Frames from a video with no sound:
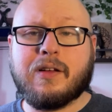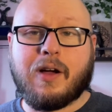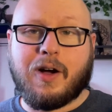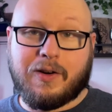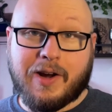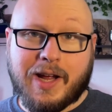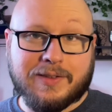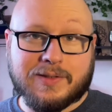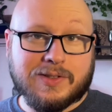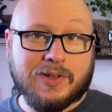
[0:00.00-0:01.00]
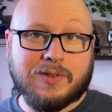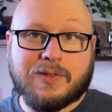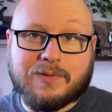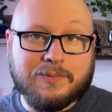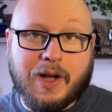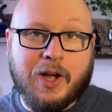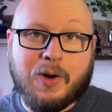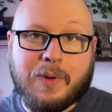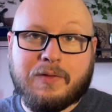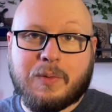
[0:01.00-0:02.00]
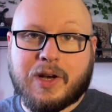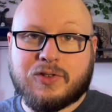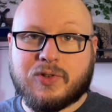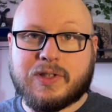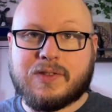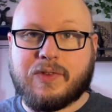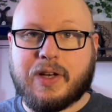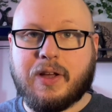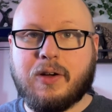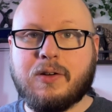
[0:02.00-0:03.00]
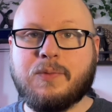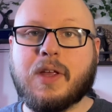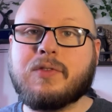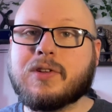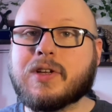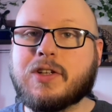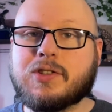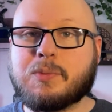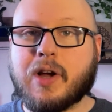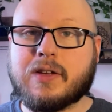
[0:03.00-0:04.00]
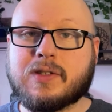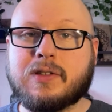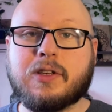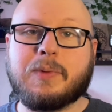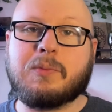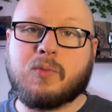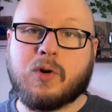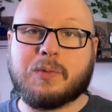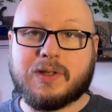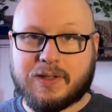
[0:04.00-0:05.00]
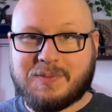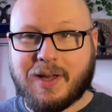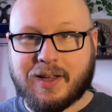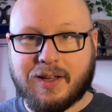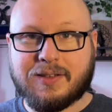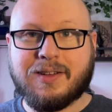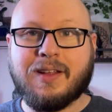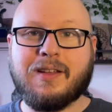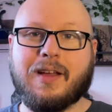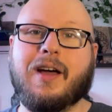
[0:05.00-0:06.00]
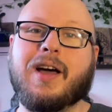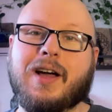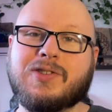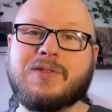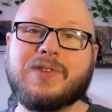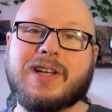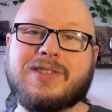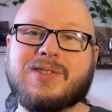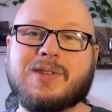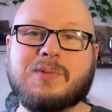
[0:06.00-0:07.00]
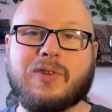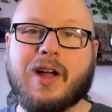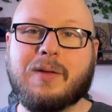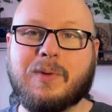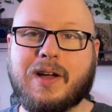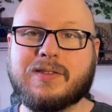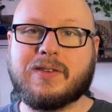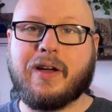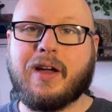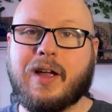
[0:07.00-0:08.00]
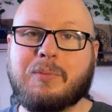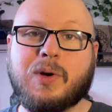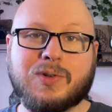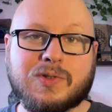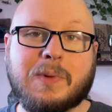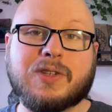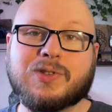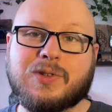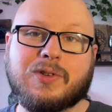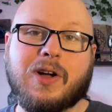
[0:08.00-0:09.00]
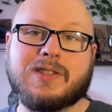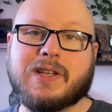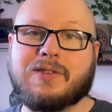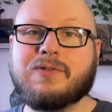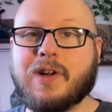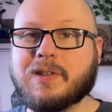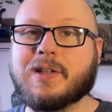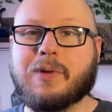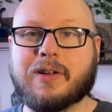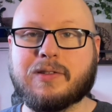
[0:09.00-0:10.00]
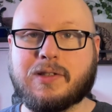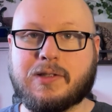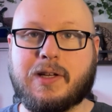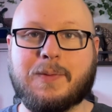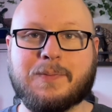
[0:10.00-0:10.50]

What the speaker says: Alright, so I hope everyone enjoyed this video. If you're looking to progress a little bit more with this pagan, don't forget to subscribe as I post magical content fairly regularly.